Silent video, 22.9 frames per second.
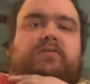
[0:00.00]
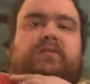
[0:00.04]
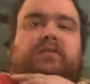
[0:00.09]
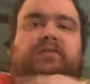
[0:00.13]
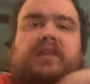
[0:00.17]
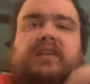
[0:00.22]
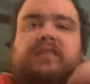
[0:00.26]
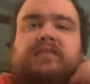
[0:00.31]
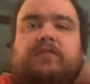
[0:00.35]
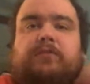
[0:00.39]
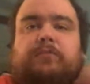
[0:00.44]

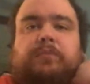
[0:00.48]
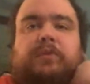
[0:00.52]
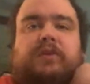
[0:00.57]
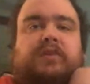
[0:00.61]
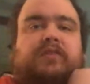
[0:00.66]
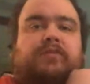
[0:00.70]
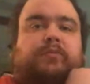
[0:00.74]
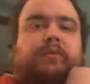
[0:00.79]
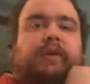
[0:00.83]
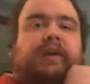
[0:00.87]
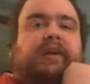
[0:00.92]
let's just put
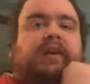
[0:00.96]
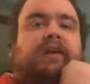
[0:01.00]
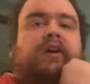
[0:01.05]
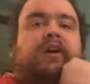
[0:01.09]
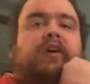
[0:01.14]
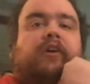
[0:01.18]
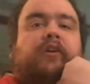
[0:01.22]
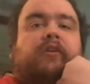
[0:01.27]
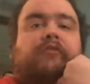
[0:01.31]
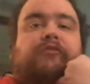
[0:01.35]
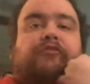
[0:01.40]
it this way,
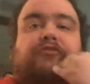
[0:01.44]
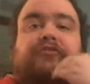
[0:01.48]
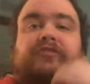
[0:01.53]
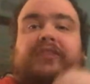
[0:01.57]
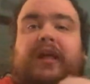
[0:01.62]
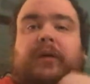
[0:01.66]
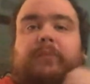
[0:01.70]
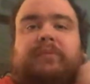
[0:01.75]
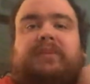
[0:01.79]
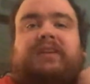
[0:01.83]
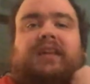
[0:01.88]

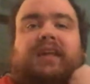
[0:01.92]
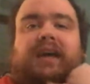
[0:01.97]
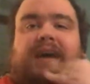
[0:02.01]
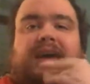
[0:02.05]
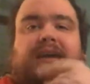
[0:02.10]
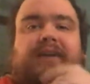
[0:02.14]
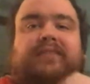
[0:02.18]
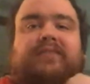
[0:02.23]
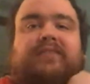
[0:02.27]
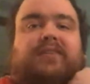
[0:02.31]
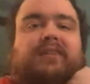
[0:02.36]
flub
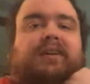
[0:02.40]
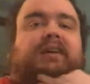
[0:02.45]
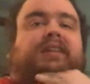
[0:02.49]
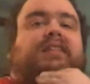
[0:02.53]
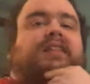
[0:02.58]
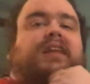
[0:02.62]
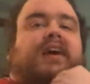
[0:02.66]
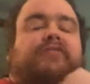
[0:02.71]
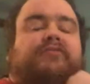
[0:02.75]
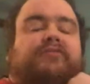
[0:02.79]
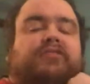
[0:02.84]
lines are
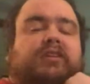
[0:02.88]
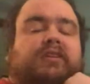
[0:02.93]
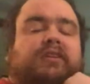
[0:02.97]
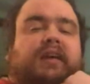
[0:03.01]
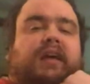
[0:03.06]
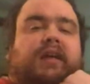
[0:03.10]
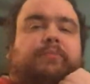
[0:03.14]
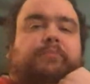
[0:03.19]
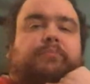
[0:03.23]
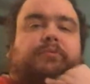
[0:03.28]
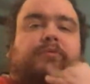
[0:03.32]
not left in,
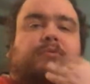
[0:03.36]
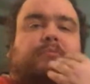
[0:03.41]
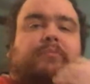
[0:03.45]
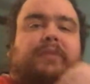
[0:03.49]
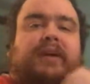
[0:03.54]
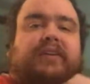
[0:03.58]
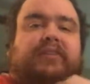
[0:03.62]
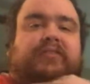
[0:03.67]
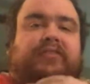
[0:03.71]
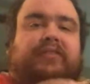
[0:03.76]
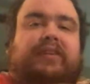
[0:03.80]
and boom
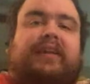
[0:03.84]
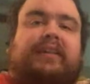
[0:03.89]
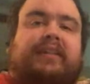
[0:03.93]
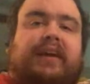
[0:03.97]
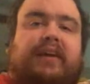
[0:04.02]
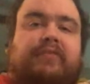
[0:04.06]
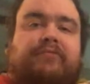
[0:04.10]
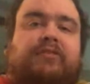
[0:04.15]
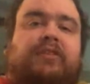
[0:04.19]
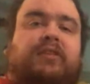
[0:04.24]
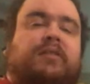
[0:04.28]
mics are not
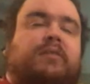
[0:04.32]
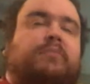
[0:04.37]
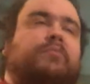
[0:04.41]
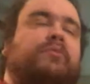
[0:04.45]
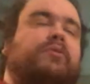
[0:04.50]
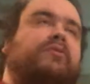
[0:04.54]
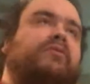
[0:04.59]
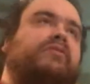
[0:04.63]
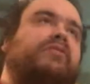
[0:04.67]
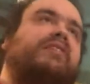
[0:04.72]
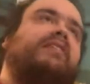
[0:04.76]
left in the
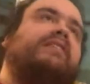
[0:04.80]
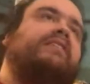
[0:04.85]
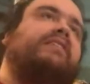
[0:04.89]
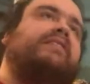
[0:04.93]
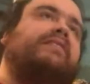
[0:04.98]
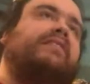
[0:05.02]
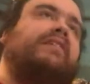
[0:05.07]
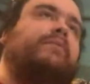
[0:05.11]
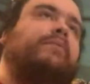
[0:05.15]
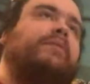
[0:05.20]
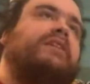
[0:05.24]
movie in the
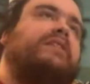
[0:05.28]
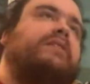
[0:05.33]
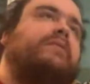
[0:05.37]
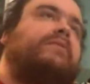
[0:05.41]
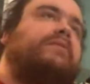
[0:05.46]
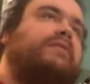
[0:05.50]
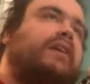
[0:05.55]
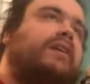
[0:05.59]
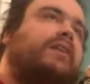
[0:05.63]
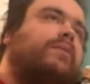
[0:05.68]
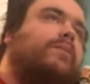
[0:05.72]
same way
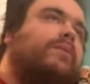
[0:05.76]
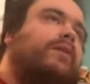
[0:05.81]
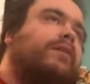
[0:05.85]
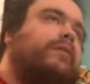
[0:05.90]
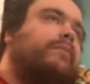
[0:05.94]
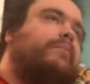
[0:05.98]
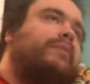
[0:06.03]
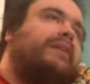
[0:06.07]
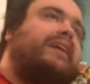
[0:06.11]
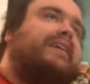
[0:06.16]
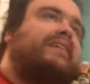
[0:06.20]
that they were
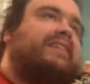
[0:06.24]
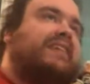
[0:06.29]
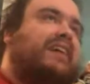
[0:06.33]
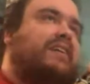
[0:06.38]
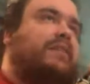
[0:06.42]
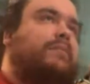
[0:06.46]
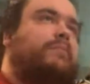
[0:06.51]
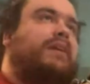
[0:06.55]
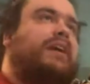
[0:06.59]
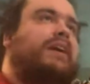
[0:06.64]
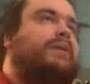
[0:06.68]
in Black
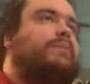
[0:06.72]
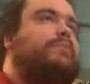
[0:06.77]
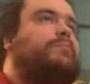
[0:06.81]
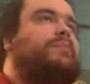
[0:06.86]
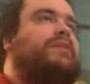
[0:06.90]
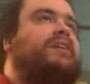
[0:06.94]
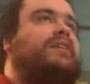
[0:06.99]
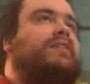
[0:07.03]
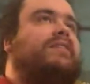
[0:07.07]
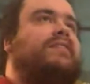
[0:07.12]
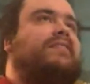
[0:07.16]
Dynamite.
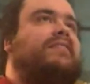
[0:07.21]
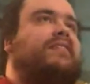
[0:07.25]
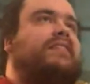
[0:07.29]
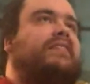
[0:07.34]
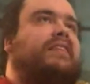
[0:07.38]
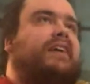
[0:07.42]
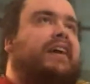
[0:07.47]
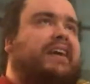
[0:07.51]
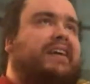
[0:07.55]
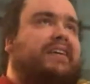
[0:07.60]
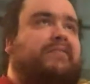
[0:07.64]
And here's the
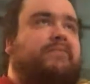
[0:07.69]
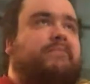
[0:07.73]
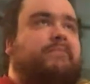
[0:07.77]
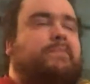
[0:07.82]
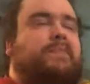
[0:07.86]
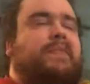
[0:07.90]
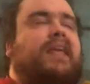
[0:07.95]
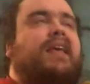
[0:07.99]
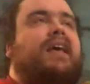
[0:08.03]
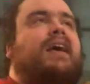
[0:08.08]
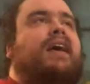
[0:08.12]
thing.
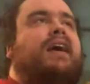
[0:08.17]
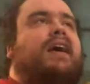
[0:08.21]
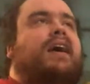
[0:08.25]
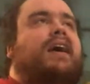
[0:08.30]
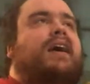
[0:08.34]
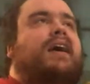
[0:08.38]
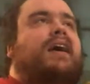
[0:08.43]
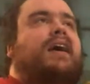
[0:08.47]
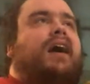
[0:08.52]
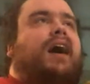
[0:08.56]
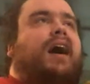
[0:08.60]

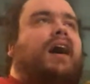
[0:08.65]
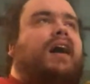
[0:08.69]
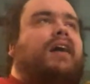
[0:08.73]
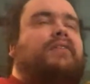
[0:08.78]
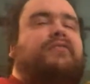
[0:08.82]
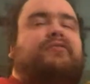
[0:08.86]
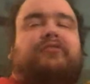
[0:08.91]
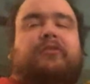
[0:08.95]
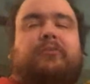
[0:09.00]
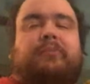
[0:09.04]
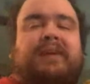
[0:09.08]

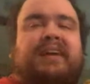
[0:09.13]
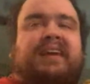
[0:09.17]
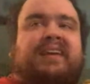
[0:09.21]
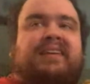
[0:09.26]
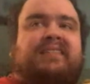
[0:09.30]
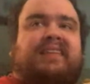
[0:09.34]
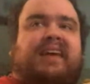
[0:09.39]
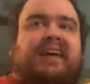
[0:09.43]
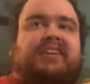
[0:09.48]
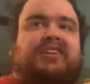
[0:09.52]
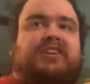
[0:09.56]
The filmmaking
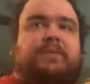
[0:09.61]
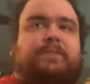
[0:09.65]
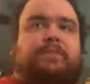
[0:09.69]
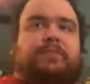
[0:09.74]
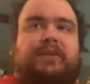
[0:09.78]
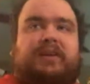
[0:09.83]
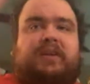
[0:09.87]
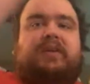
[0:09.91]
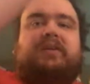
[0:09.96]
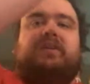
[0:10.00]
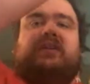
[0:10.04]
is actually
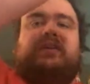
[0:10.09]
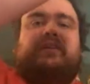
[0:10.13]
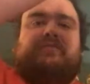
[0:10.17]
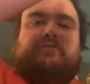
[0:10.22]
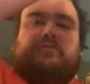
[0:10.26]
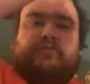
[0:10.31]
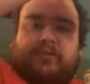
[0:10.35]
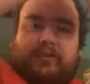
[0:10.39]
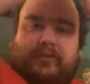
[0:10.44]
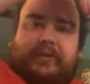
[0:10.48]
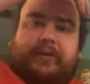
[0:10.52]
pretty good
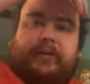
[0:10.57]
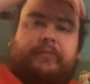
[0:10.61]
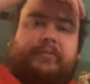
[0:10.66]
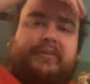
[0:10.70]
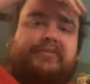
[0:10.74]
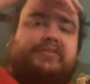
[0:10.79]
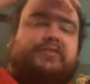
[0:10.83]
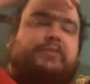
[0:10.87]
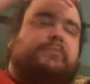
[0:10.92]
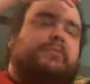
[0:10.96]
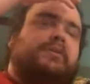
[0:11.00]
for a
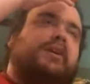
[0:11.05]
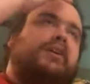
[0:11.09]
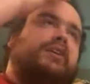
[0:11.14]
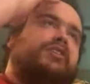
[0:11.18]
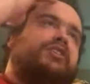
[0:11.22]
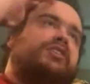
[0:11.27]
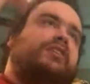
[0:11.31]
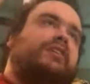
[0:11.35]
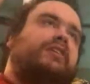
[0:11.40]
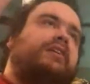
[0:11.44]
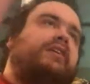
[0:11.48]
low-budget
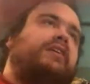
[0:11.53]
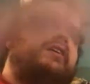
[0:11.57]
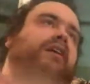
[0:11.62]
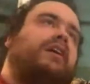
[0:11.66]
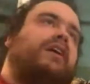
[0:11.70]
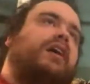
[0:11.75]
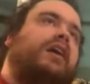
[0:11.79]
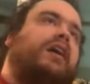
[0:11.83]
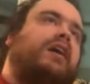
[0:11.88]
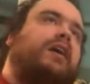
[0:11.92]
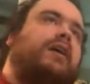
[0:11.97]
production.
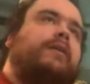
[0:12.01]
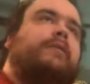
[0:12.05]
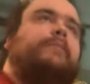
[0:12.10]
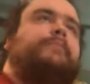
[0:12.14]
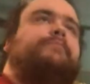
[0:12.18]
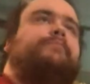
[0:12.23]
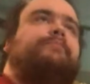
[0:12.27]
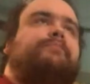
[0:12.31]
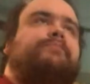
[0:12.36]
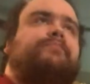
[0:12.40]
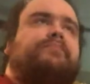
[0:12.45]

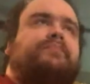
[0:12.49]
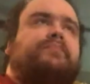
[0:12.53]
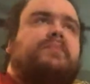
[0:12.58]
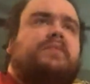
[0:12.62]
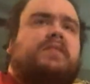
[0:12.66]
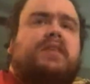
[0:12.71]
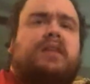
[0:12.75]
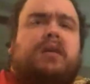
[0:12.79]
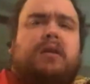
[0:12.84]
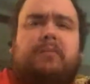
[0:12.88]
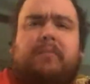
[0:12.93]

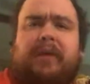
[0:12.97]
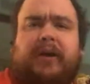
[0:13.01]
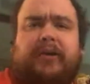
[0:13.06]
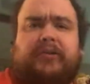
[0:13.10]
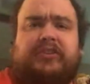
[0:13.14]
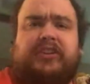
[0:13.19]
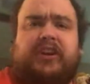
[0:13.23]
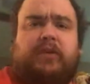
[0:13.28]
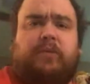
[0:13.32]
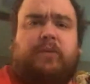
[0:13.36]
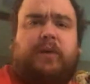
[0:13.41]
Michael
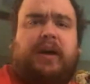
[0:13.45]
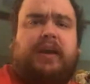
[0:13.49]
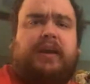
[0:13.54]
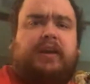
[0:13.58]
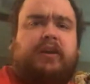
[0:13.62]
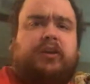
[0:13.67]
J. White